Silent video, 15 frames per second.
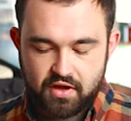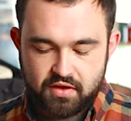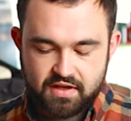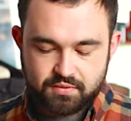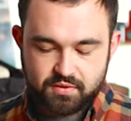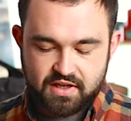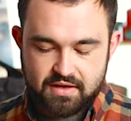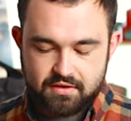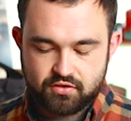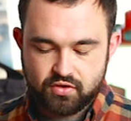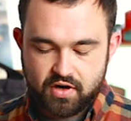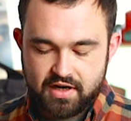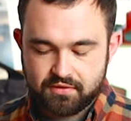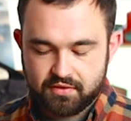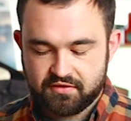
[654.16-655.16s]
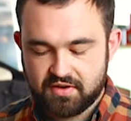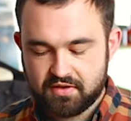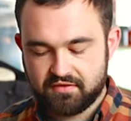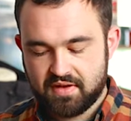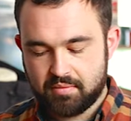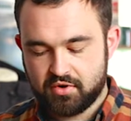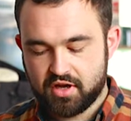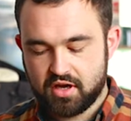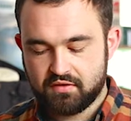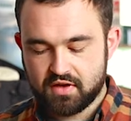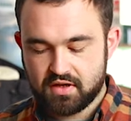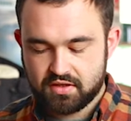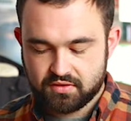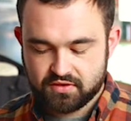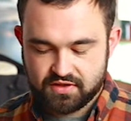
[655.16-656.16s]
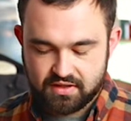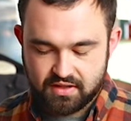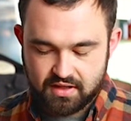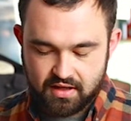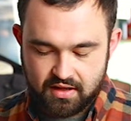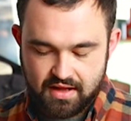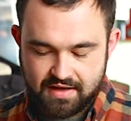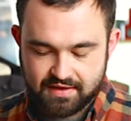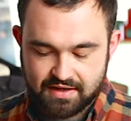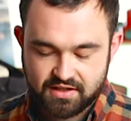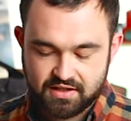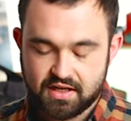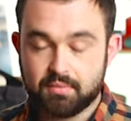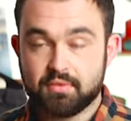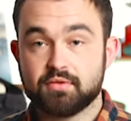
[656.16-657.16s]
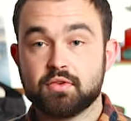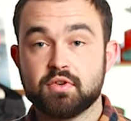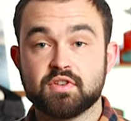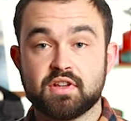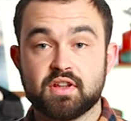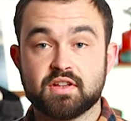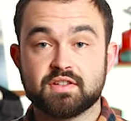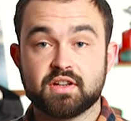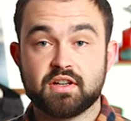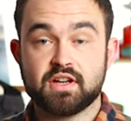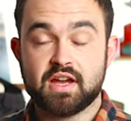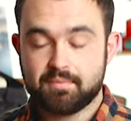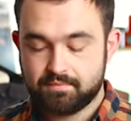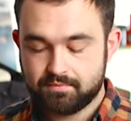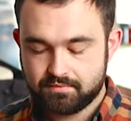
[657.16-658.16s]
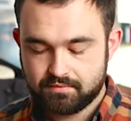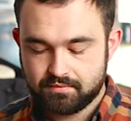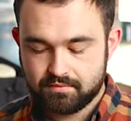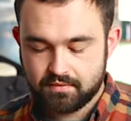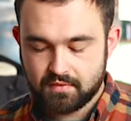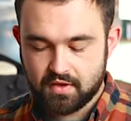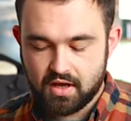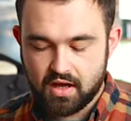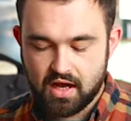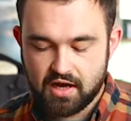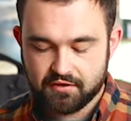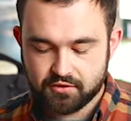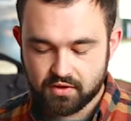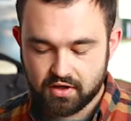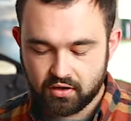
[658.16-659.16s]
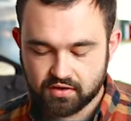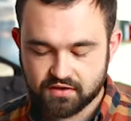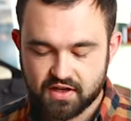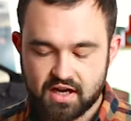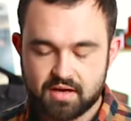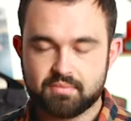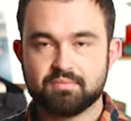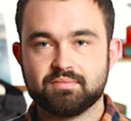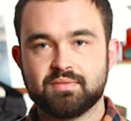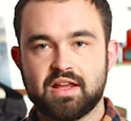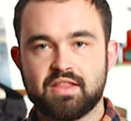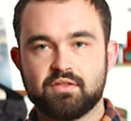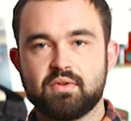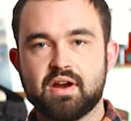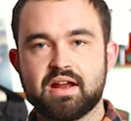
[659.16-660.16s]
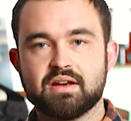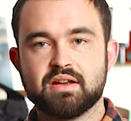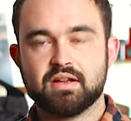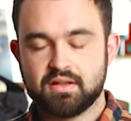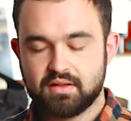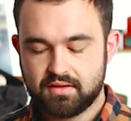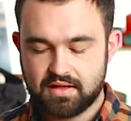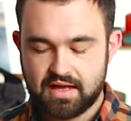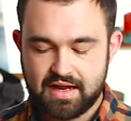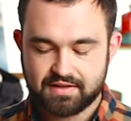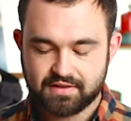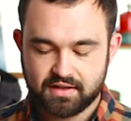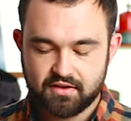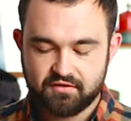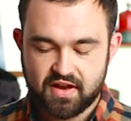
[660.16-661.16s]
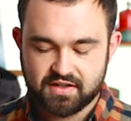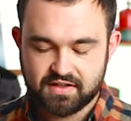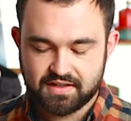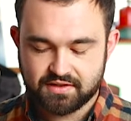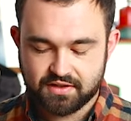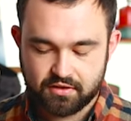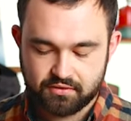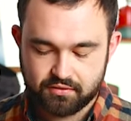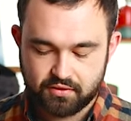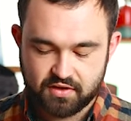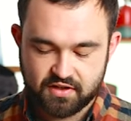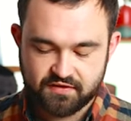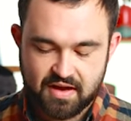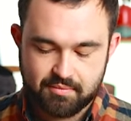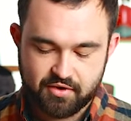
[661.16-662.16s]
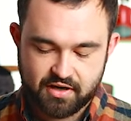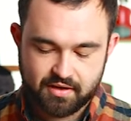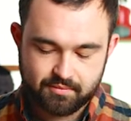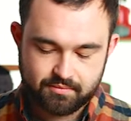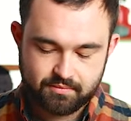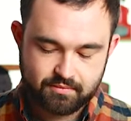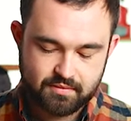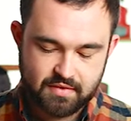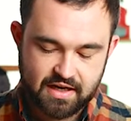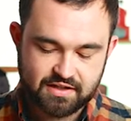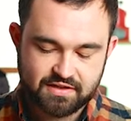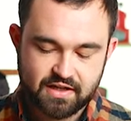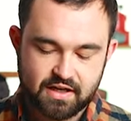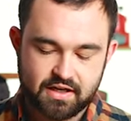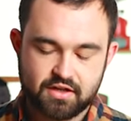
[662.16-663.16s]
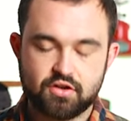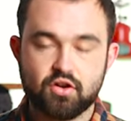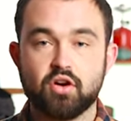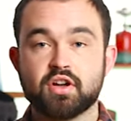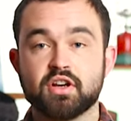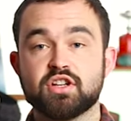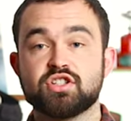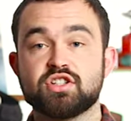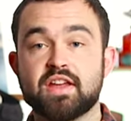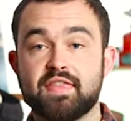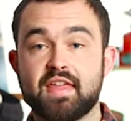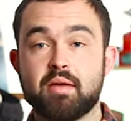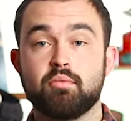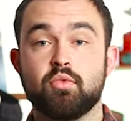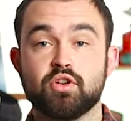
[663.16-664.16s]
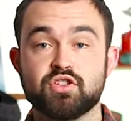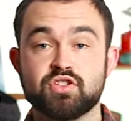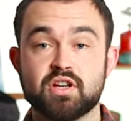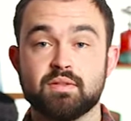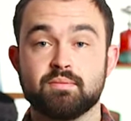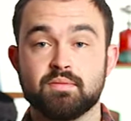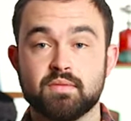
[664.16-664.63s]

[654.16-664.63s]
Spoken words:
although this would keep you dry, and if we flip the fabric over, you'll see that none of that has actually come through to the other side yet. After a long time in the rain, it is going to eventually soak through this fabric. And it's certainly not going to shed that moisture